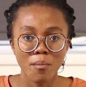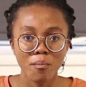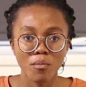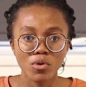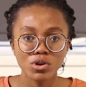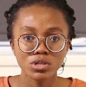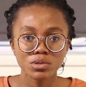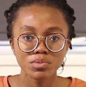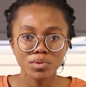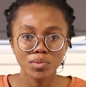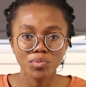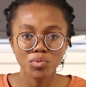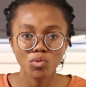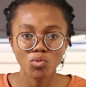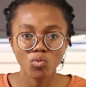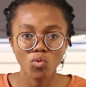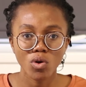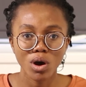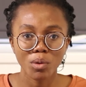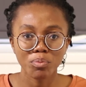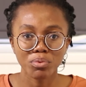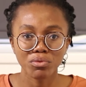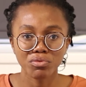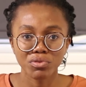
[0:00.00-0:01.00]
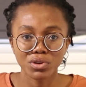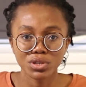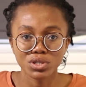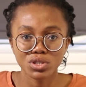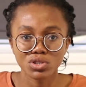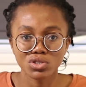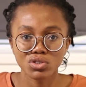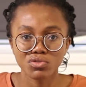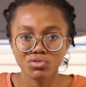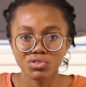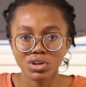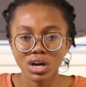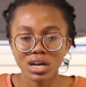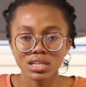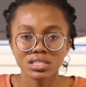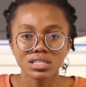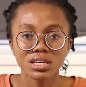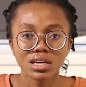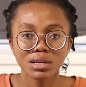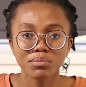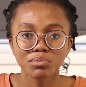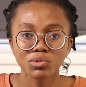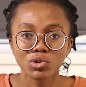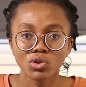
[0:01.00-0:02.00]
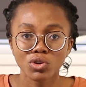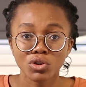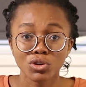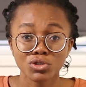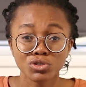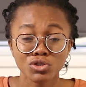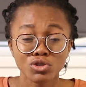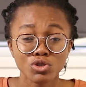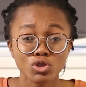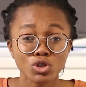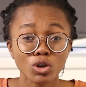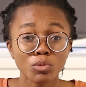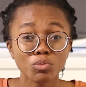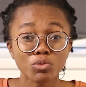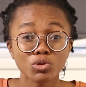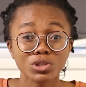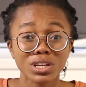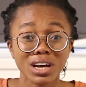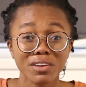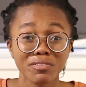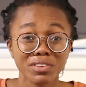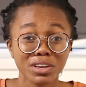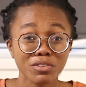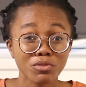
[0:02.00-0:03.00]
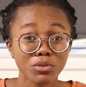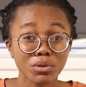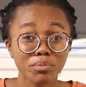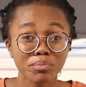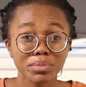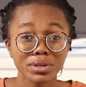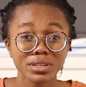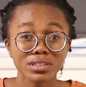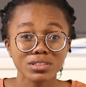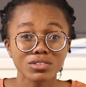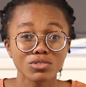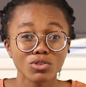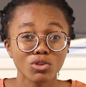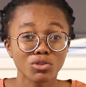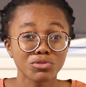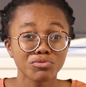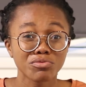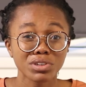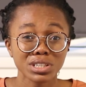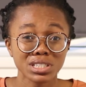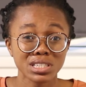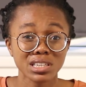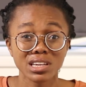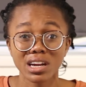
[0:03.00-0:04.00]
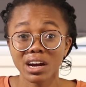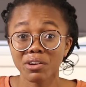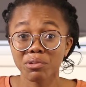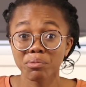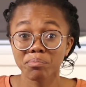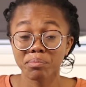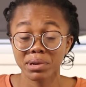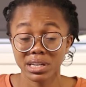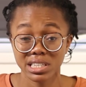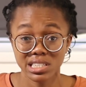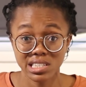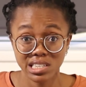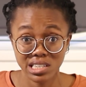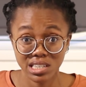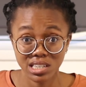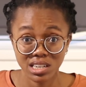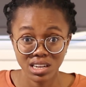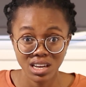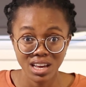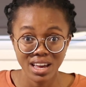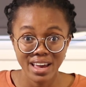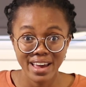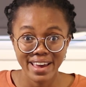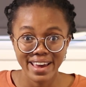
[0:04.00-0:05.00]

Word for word: Most people who are professors of cancer immunology, some could have even be done veterinary medicine